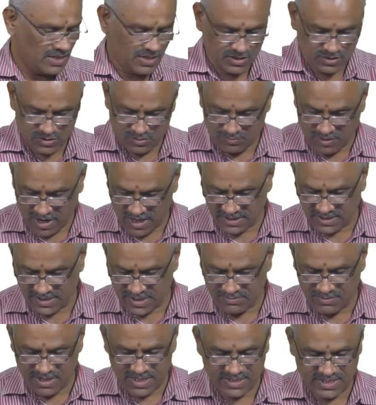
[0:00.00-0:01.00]
So, mass
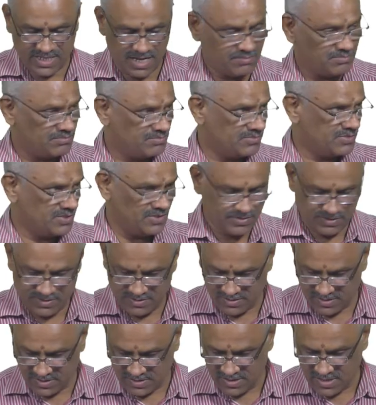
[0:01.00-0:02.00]
remains same
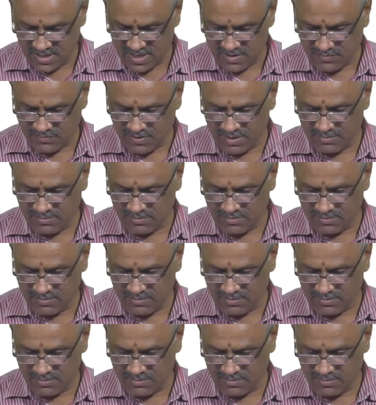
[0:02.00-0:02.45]
1